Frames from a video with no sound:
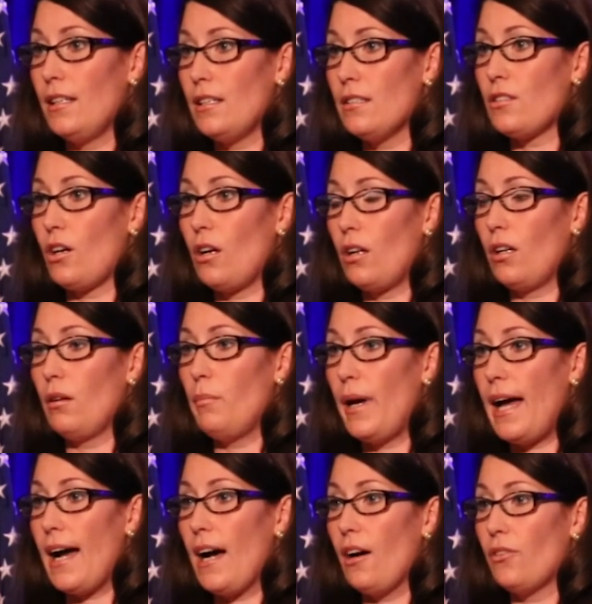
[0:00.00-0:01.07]
is all
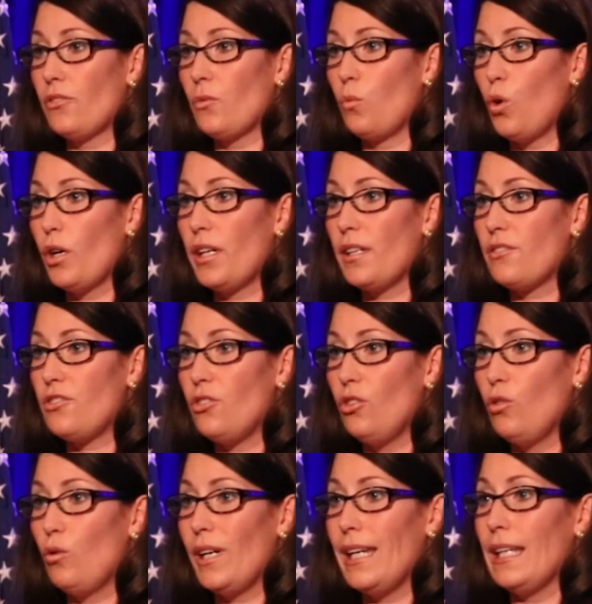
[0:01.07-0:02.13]
about, wanting
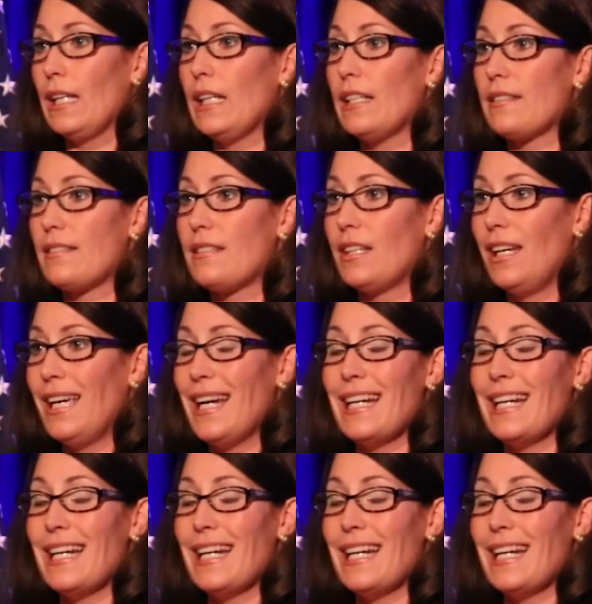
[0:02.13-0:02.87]
to enlist